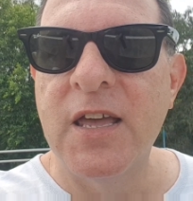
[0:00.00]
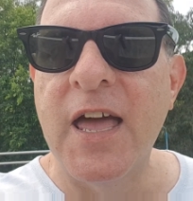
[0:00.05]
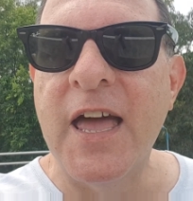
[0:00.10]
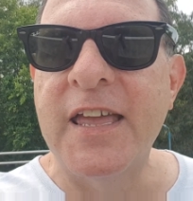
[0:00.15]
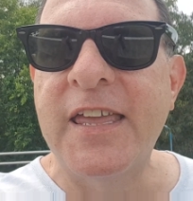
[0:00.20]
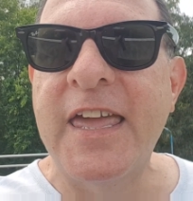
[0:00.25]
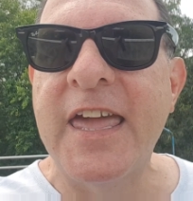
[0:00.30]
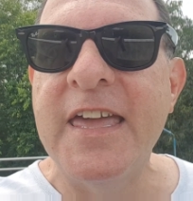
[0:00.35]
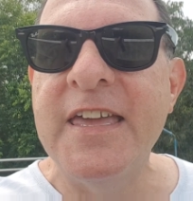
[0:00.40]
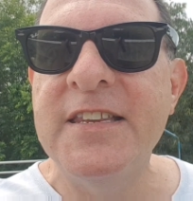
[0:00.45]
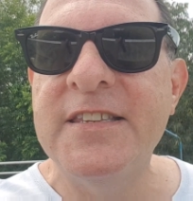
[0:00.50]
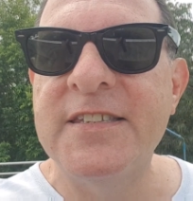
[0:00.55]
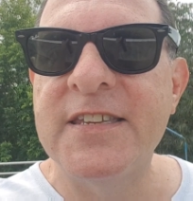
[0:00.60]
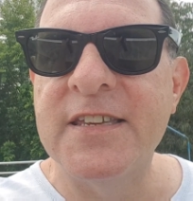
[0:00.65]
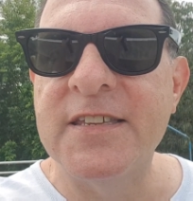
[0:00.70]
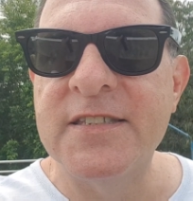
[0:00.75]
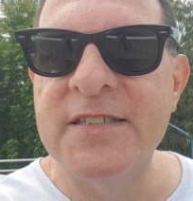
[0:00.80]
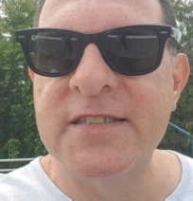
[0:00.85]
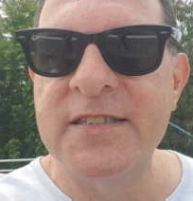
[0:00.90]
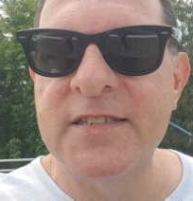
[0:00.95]

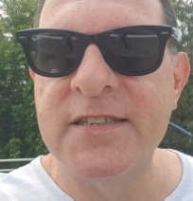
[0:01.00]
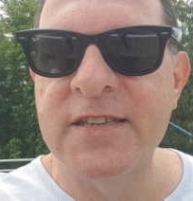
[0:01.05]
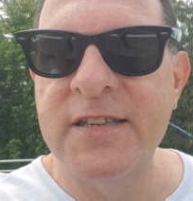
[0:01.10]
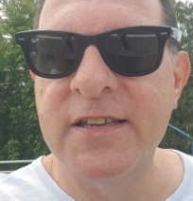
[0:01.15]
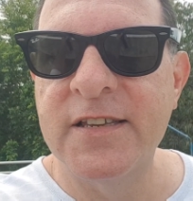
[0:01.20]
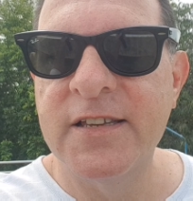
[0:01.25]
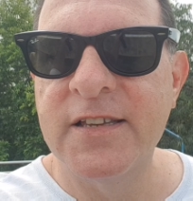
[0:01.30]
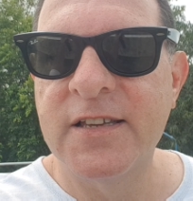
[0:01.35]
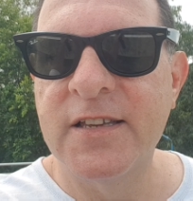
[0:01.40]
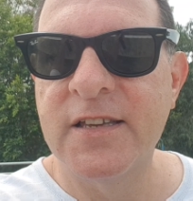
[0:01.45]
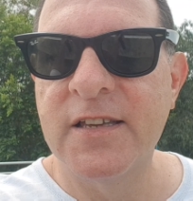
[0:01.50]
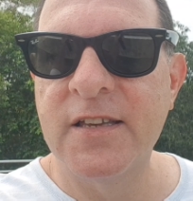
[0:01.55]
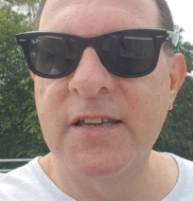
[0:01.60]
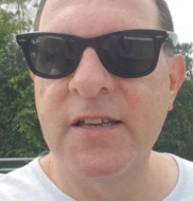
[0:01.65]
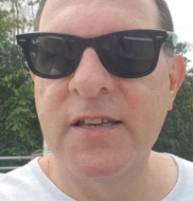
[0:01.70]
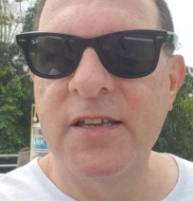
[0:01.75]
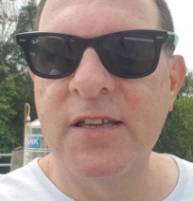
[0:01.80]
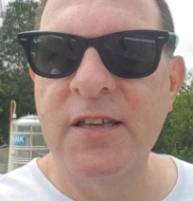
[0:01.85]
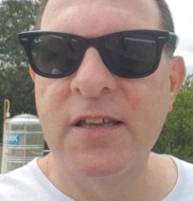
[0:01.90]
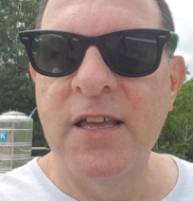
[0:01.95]
Akitas,
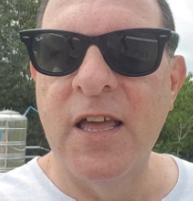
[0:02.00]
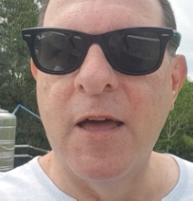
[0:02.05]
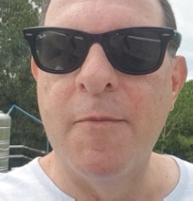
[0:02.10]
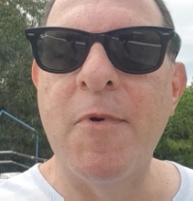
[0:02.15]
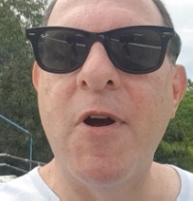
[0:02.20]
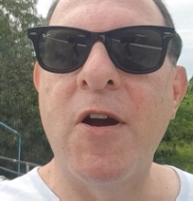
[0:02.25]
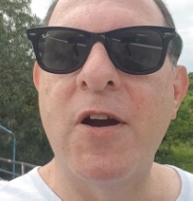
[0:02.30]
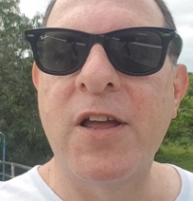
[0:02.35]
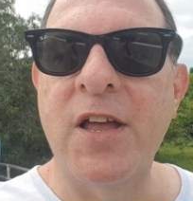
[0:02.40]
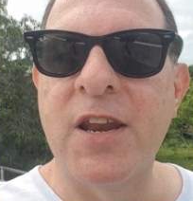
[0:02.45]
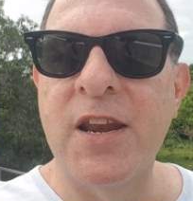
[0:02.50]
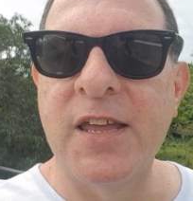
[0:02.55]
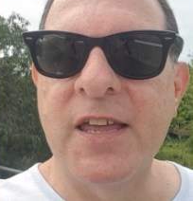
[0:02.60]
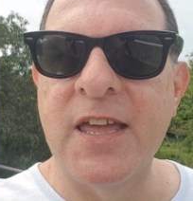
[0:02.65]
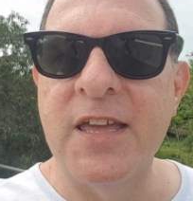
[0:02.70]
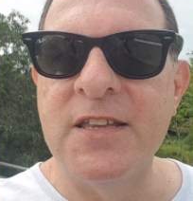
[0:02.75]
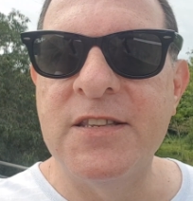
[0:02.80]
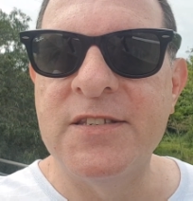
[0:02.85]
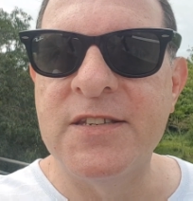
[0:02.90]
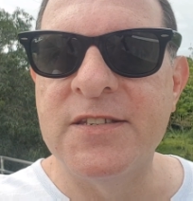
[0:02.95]
American
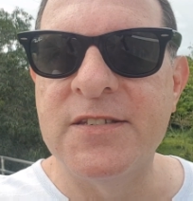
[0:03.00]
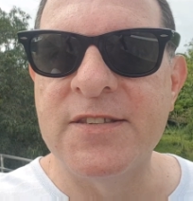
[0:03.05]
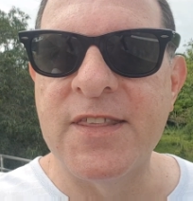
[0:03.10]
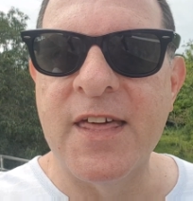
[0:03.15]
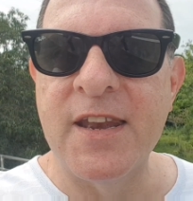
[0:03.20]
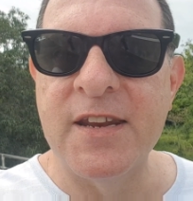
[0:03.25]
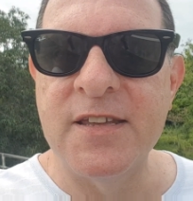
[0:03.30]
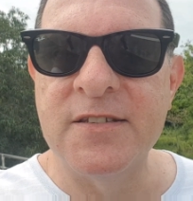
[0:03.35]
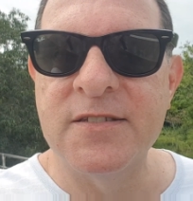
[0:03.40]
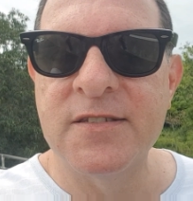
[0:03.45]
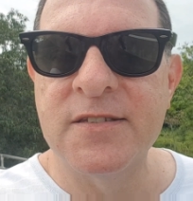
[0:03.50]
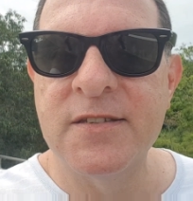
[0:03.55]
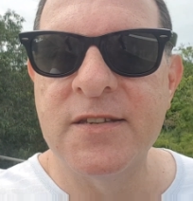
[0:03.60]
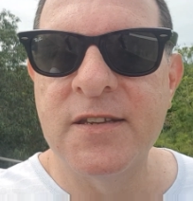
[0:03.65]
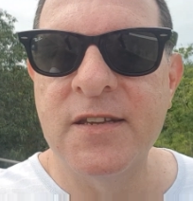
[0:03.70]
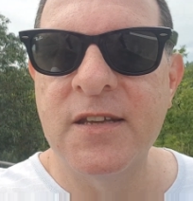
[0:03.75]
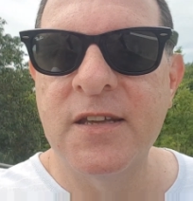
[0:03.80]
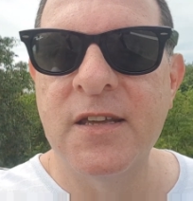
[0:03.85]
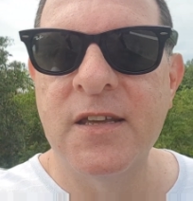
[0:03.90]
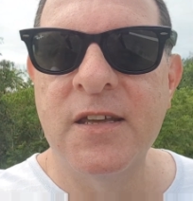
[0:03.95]
Akitas, that is.
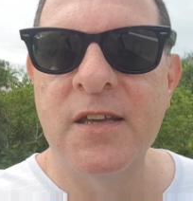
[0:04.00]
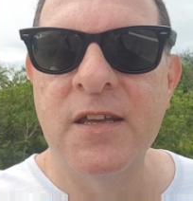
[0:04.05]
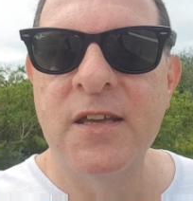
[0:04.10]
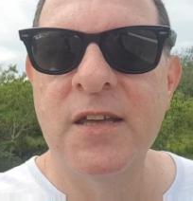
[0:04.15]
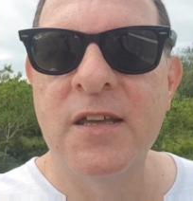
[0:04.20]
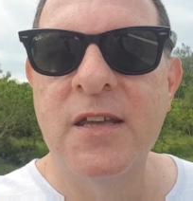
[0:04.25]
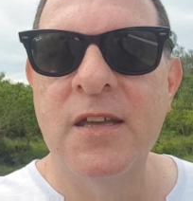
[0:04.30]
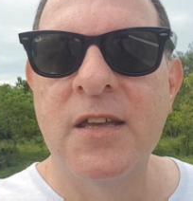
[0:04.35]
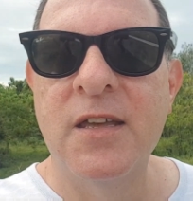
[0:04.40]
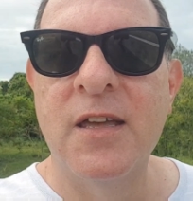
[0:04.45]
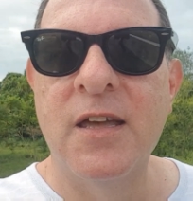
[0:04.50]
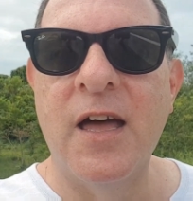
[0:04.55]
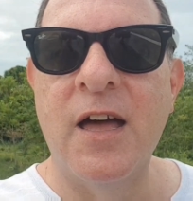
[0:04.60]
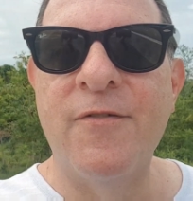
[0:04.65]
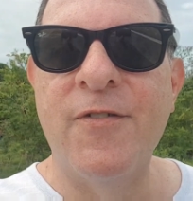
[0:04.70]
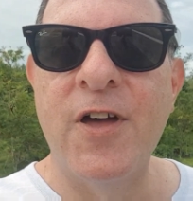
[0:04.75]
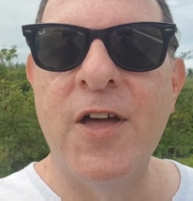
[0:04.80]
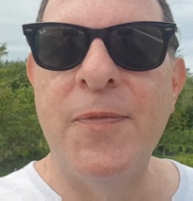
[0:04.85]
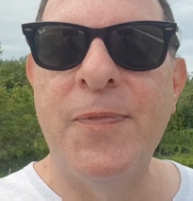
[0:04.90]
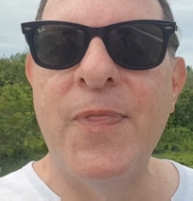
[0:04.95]

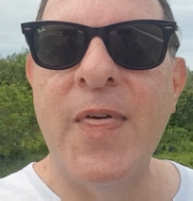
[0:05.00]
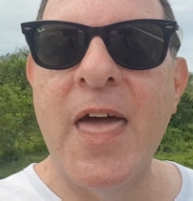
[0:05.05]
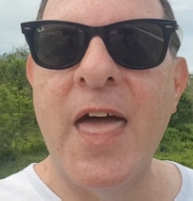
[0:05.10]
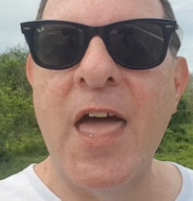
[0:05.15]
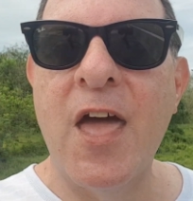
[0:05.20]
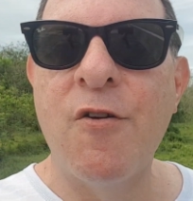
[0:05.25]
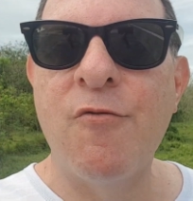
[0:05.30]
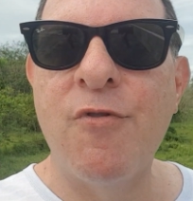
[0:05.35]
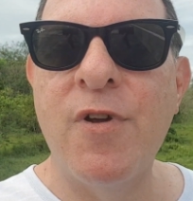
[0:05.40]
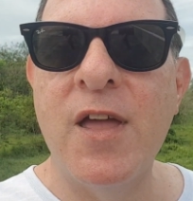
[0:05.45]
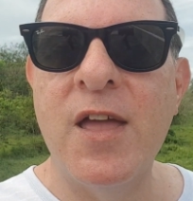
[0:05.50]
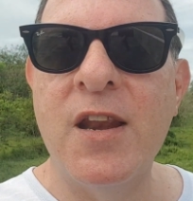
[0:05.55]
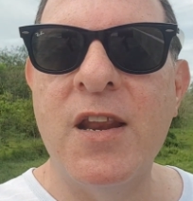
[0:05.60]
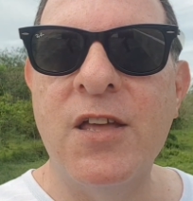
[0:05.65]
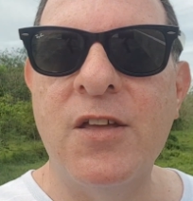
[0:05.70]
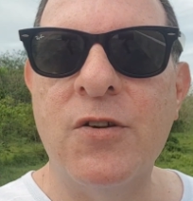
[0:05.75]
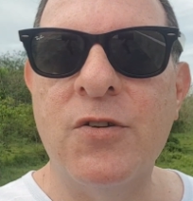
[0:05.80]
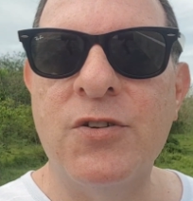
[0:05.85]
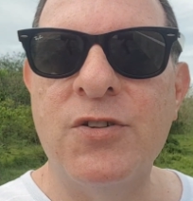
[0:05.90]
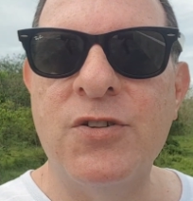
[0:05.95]
I've heard they're really
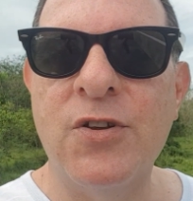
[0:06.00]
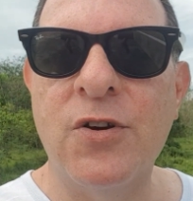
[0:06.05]
good